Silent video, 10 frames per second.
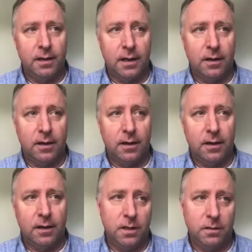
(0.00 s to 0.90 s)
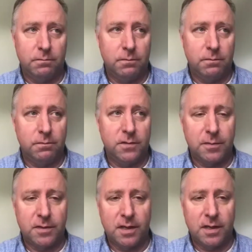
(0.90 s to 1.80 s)
and also
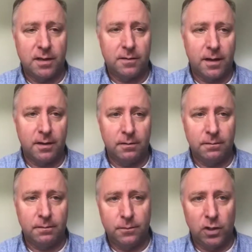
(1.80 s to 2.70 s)
sometimes identifying